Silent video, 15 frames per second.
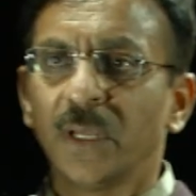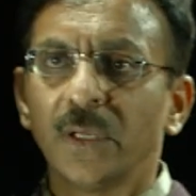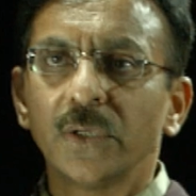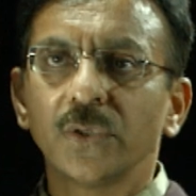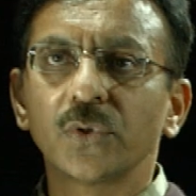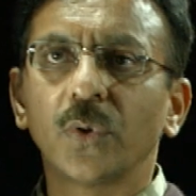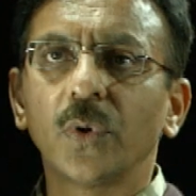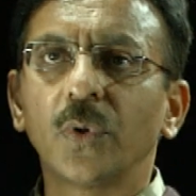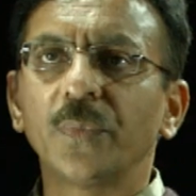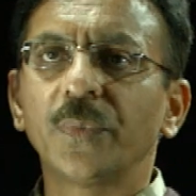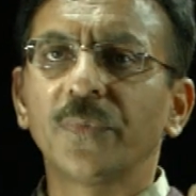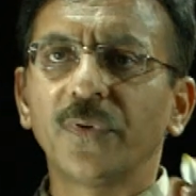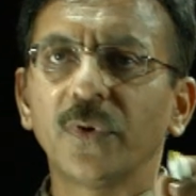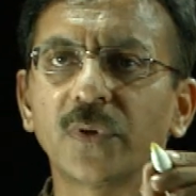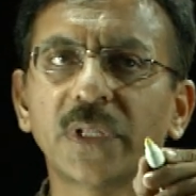So,
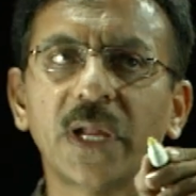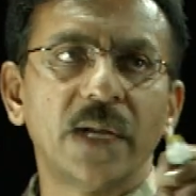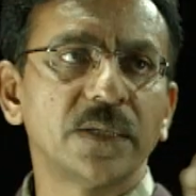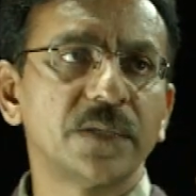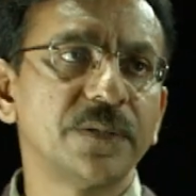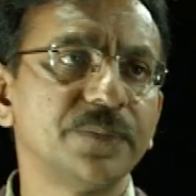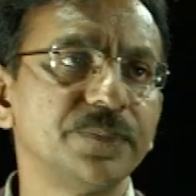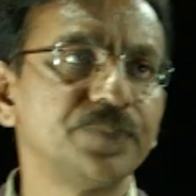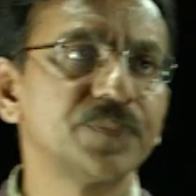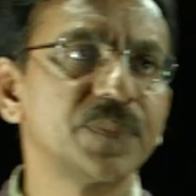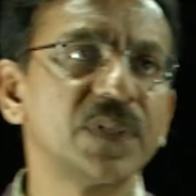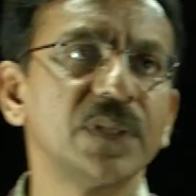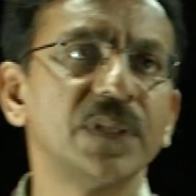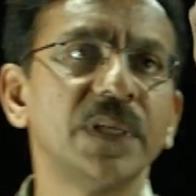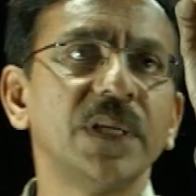before that,
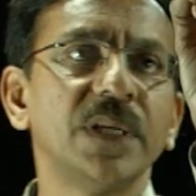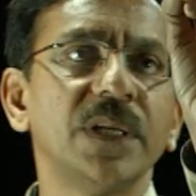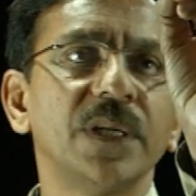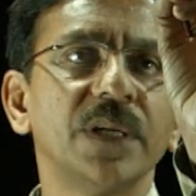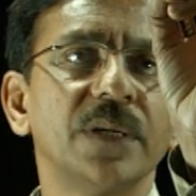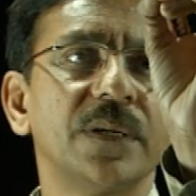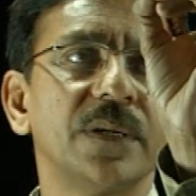the